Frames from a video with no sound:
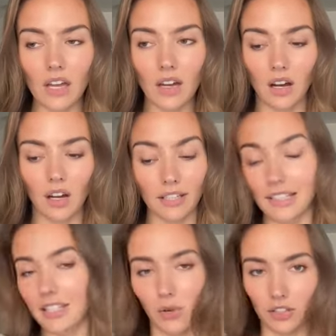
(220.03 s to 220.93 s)
uh, at
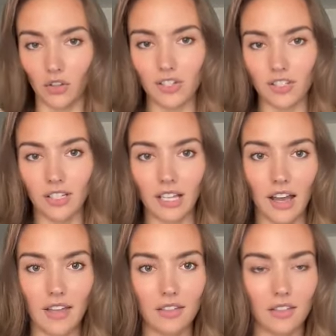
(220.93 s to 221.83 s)
least one consistent
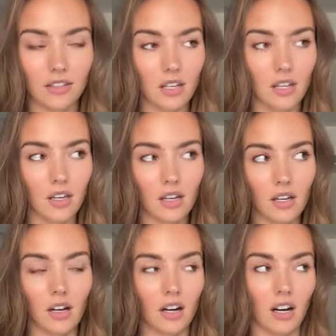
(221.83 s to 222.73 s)
client
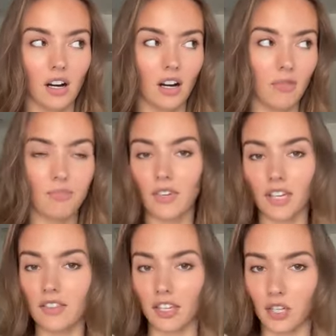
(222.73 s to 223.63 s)
um,
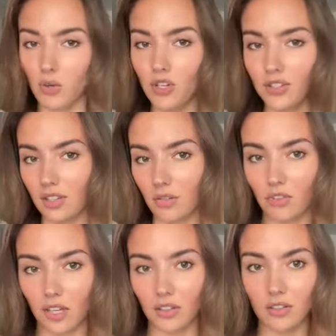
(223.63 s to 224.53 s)
in the UGC
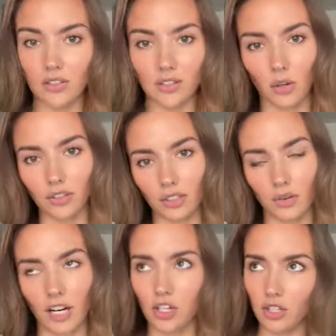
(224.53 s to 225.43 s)
field, it's content
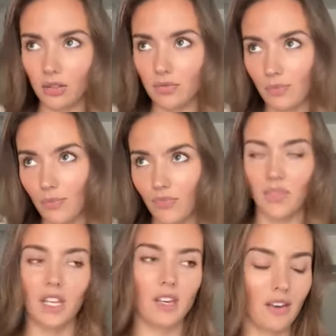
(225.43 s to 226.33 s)
creation.
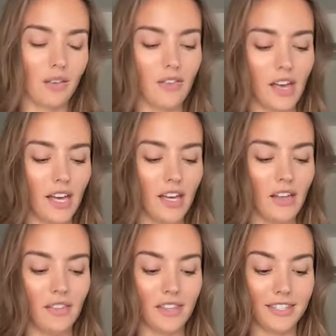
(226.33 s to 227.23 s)

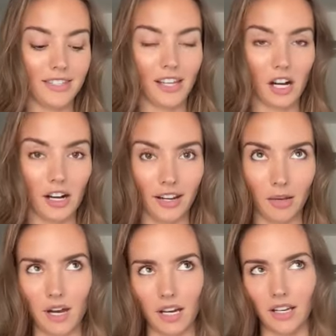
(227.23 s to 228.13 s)
Then starting
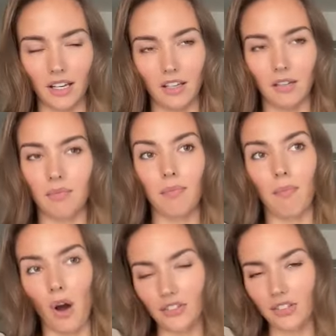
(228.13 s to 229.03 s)
my
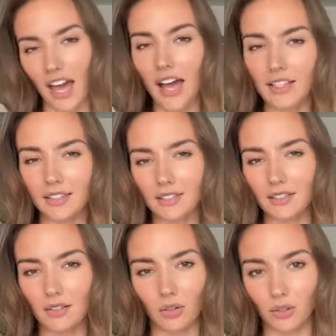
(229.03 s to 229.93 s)
podcast
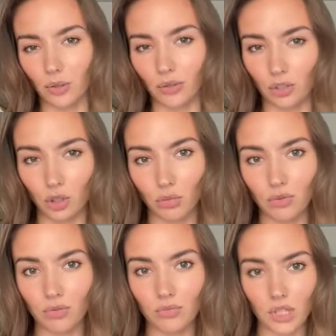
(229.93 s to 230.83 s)
on YouTube
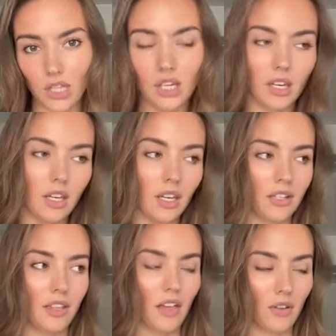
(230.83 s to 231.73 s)
is
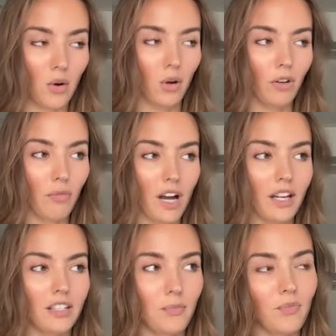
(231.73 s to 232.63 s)
another goal of mine